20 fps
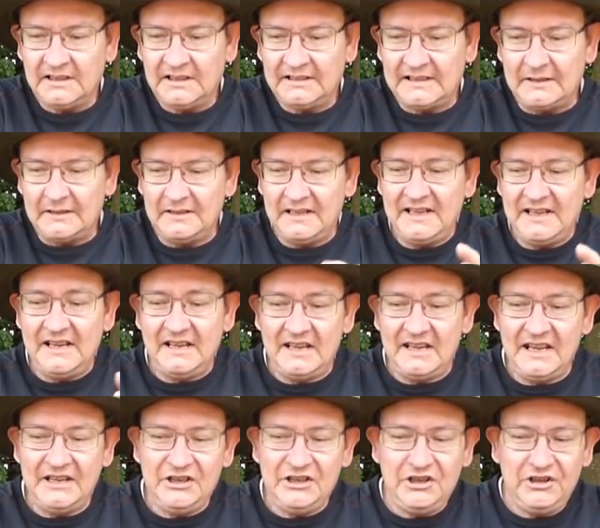now
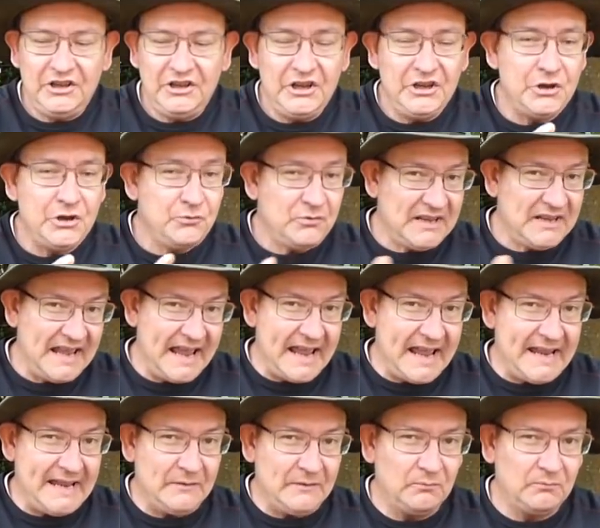in the
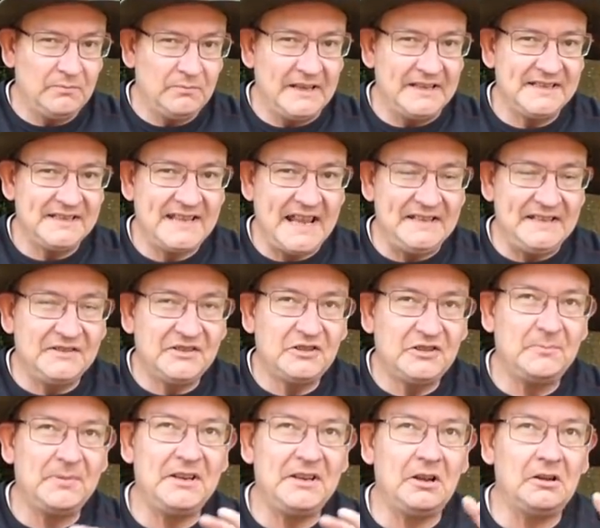UK it tends
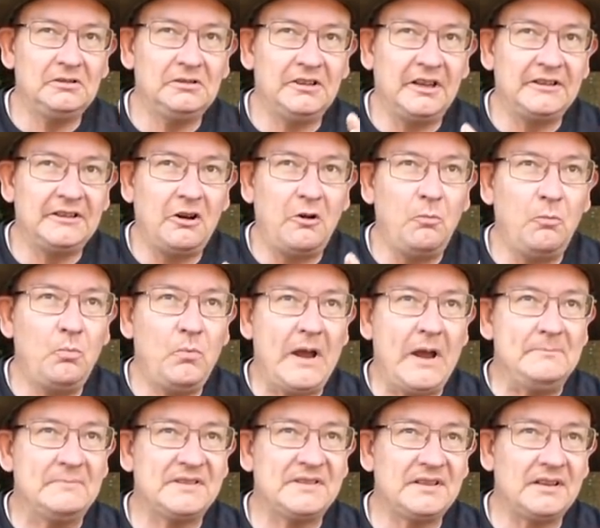to be like on
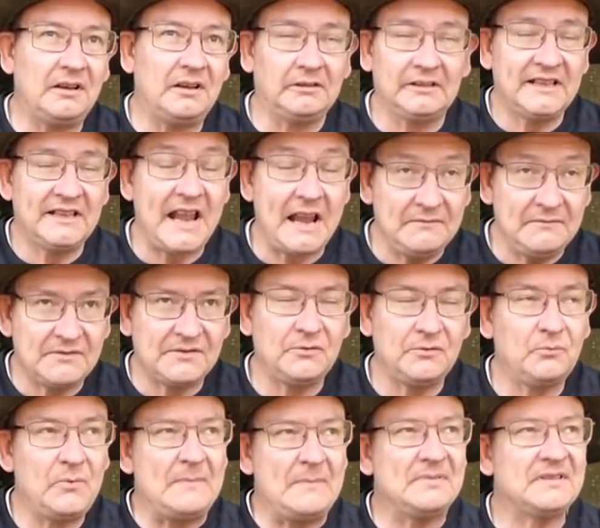
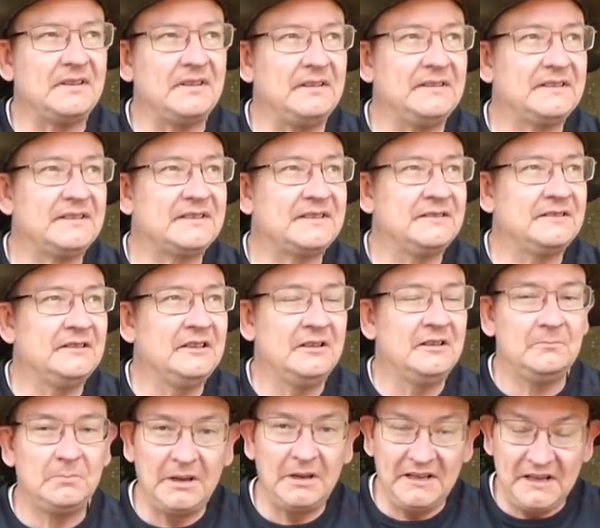council websites,
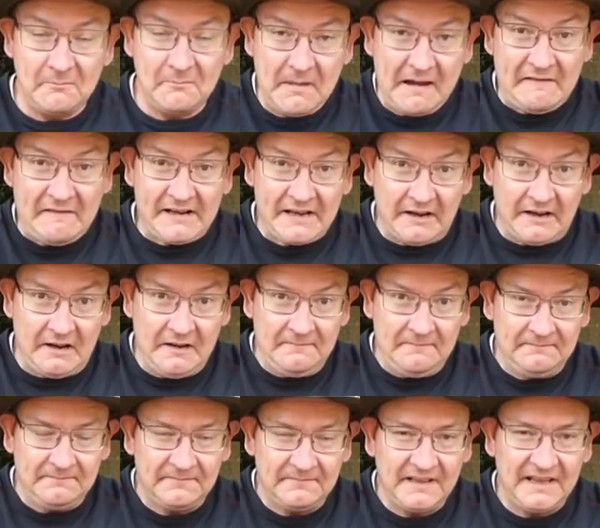but in America
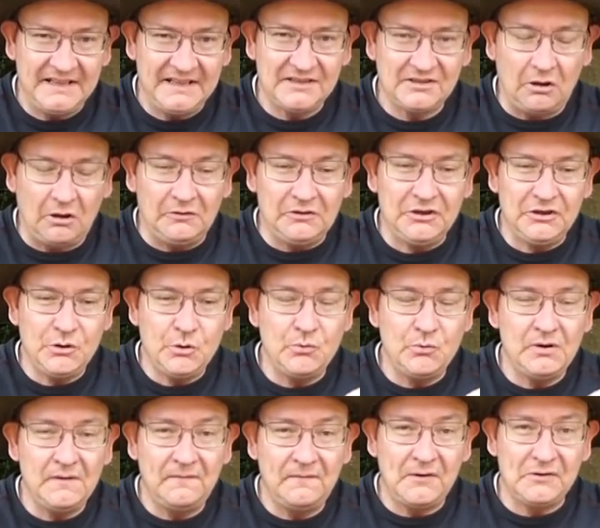it's on
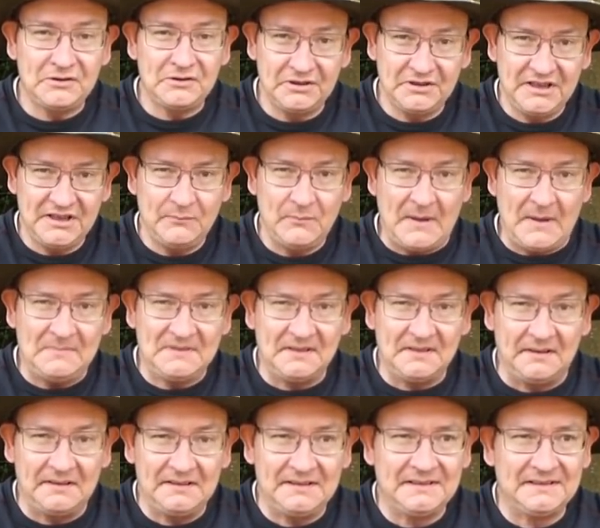university
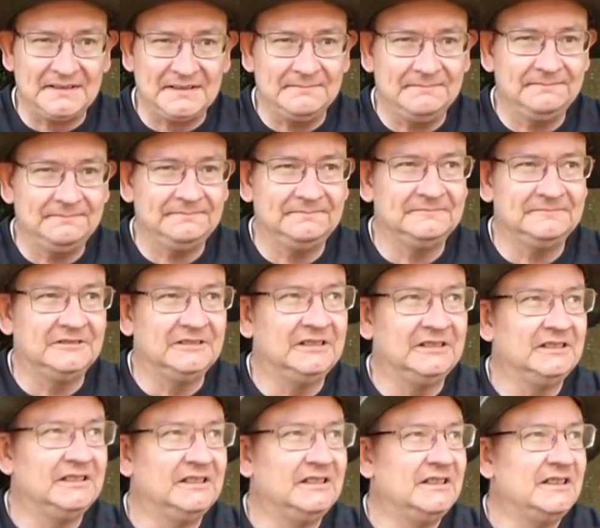websites.
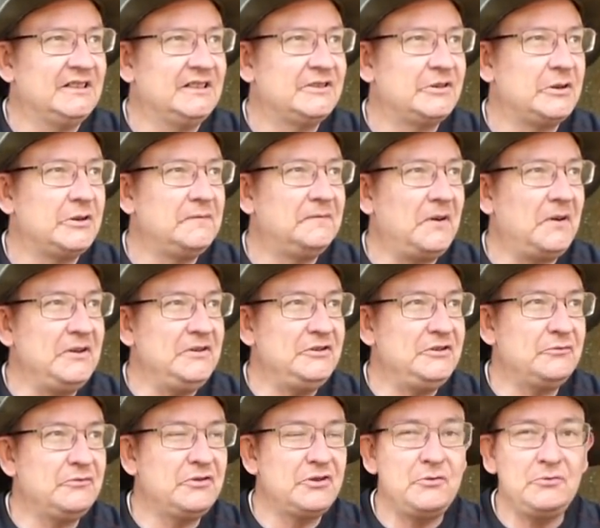So you find
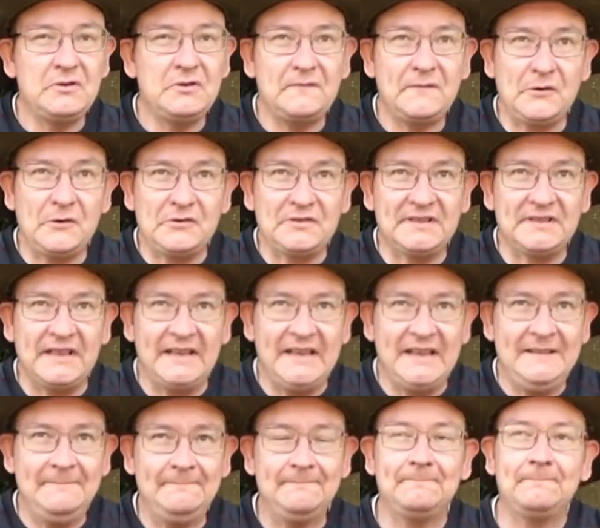your
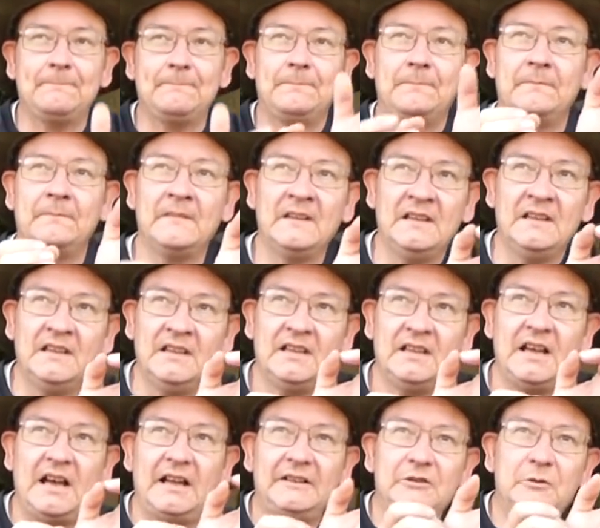university
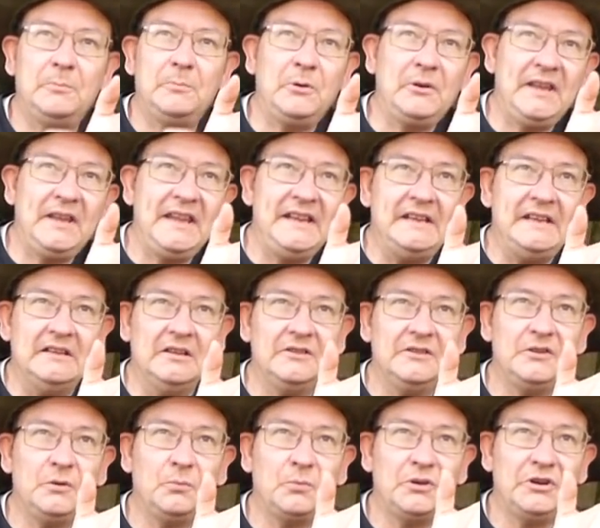and you put in
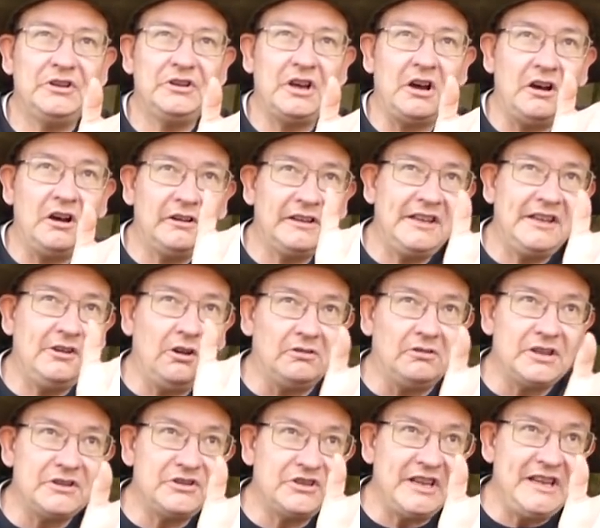the word
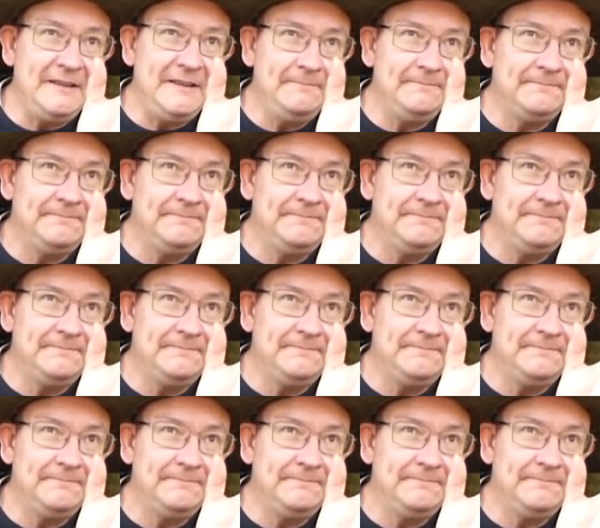archaeology,